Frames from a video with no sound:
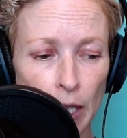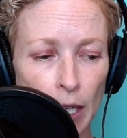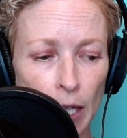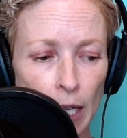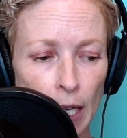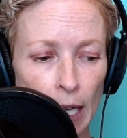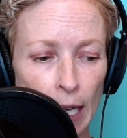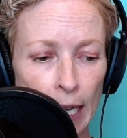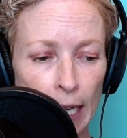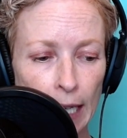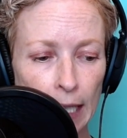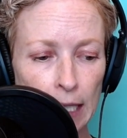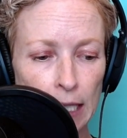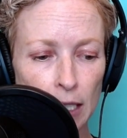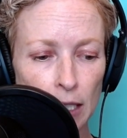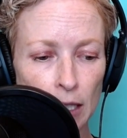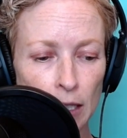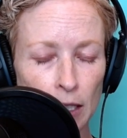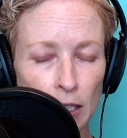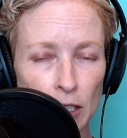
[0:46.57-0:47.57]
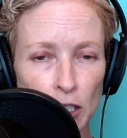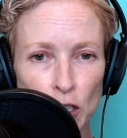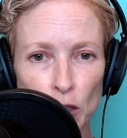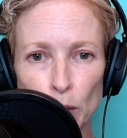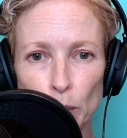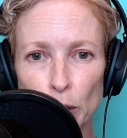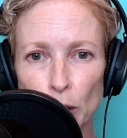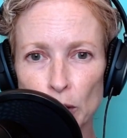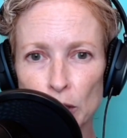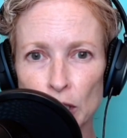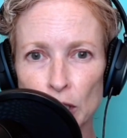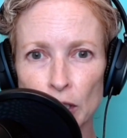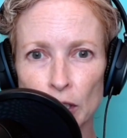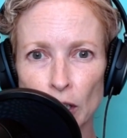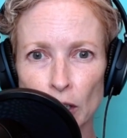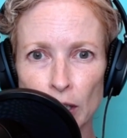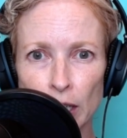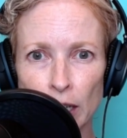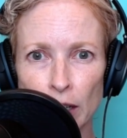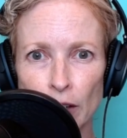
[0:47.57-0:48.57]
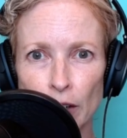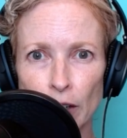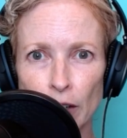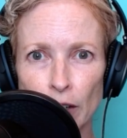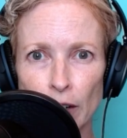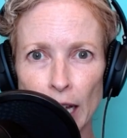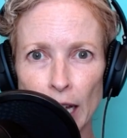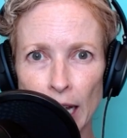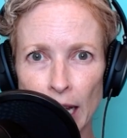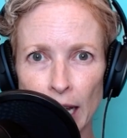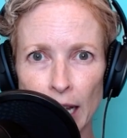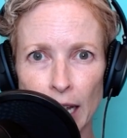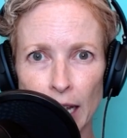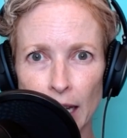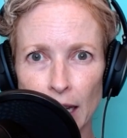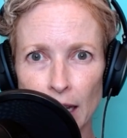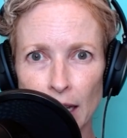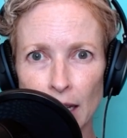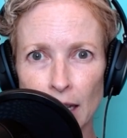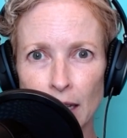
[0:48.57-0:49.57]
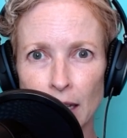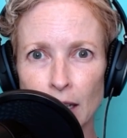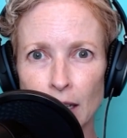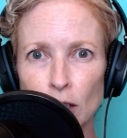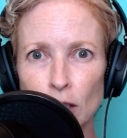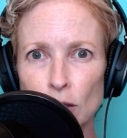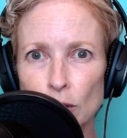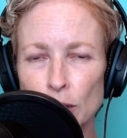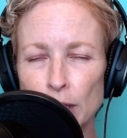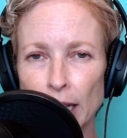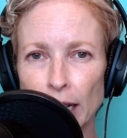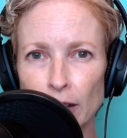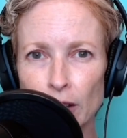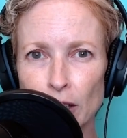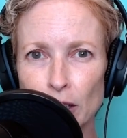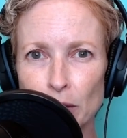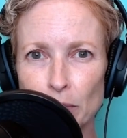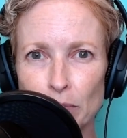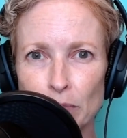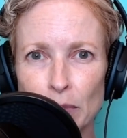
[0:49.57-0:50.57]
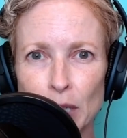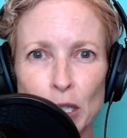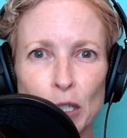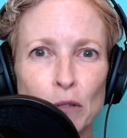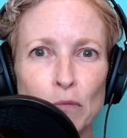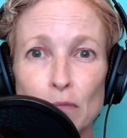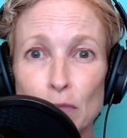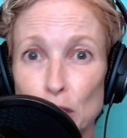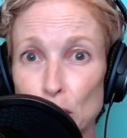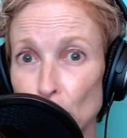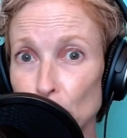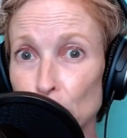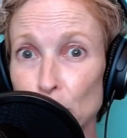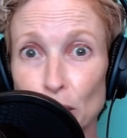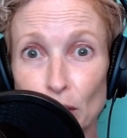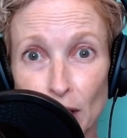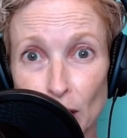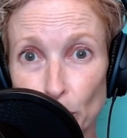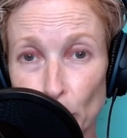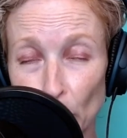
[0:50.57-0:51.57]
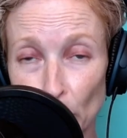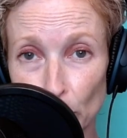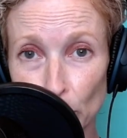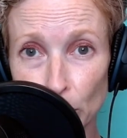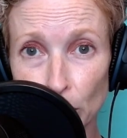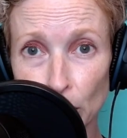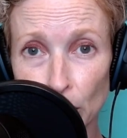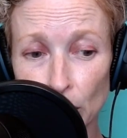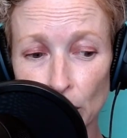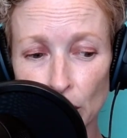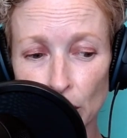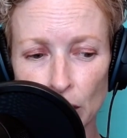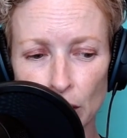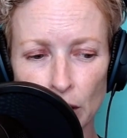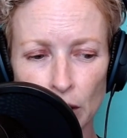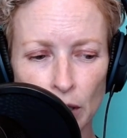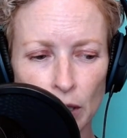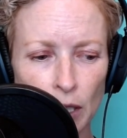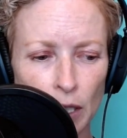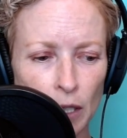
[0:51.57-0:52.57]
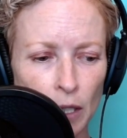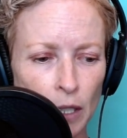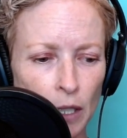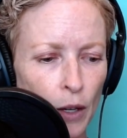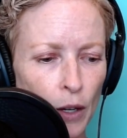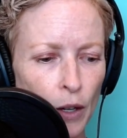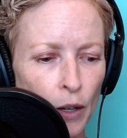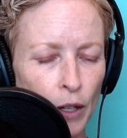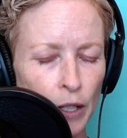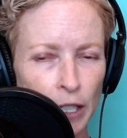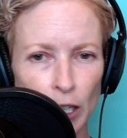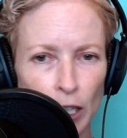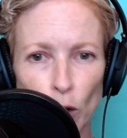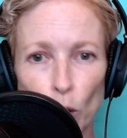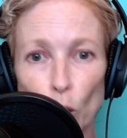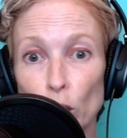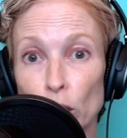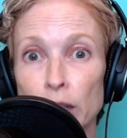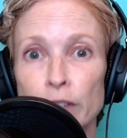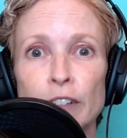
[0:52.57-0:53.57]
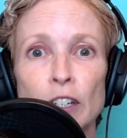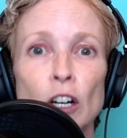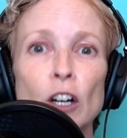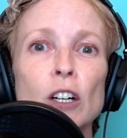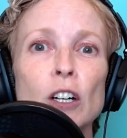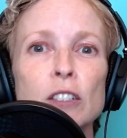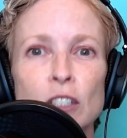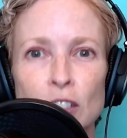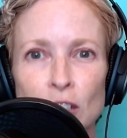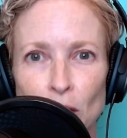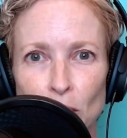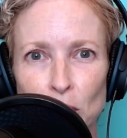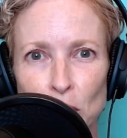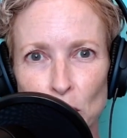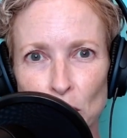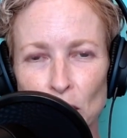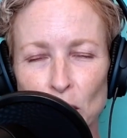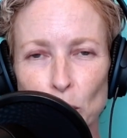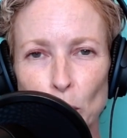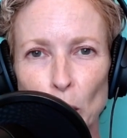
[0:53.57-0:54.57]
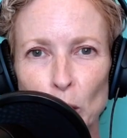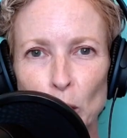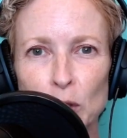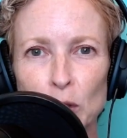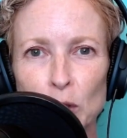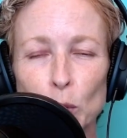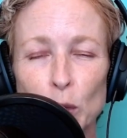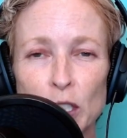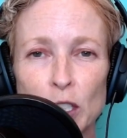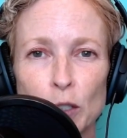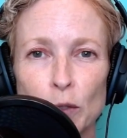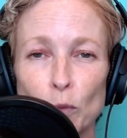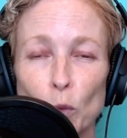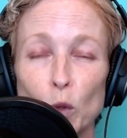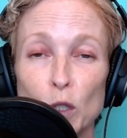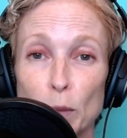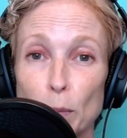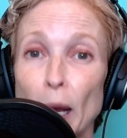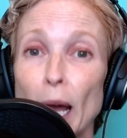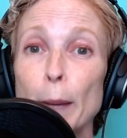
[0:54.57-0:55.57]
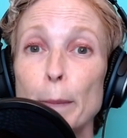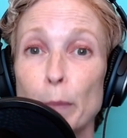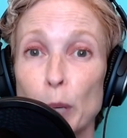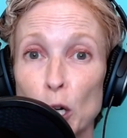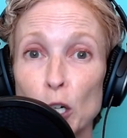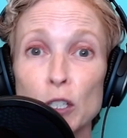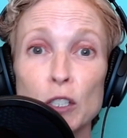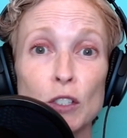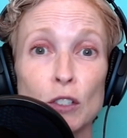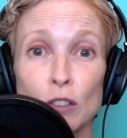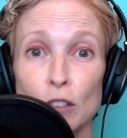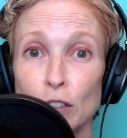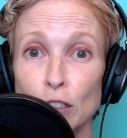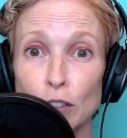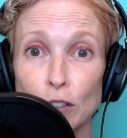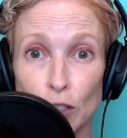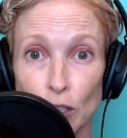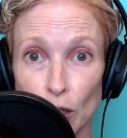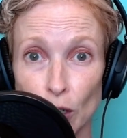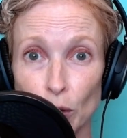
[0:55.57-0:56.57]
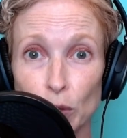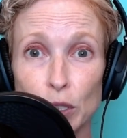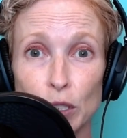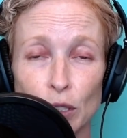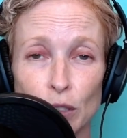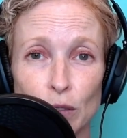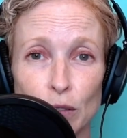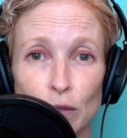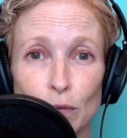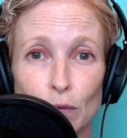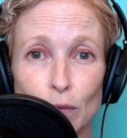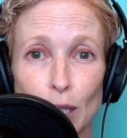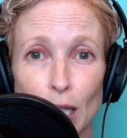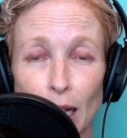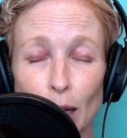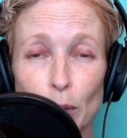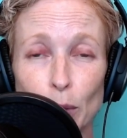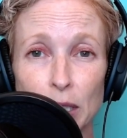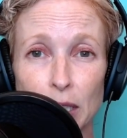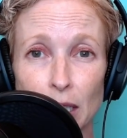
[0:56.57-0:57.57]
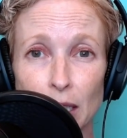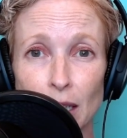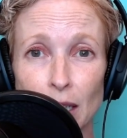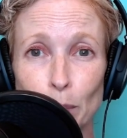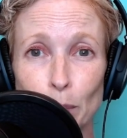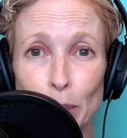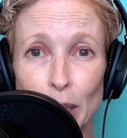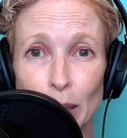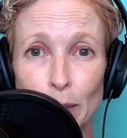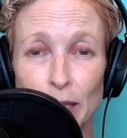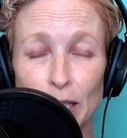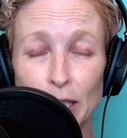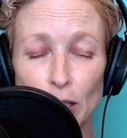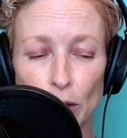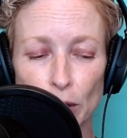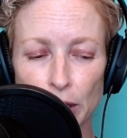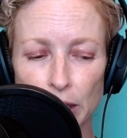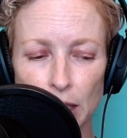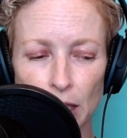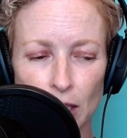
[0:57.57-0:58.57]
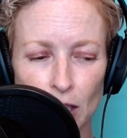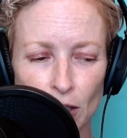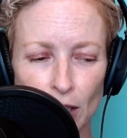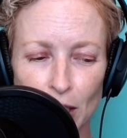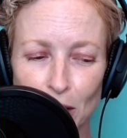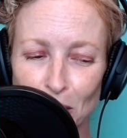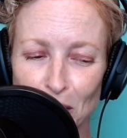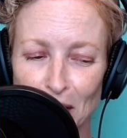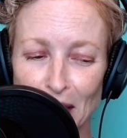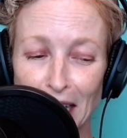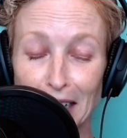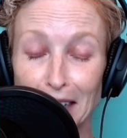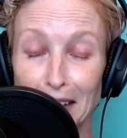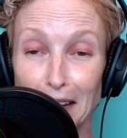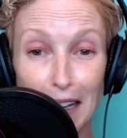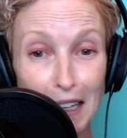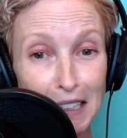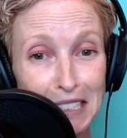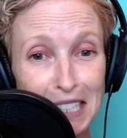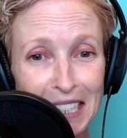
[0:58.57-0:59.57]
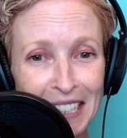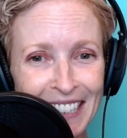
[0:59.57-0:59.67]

And the two approaches are either A, you tell them, don't do this pose, or if it hurts, don't do this pose, which was my personal go-to when I was a baby yoga teacher. I used that a lot.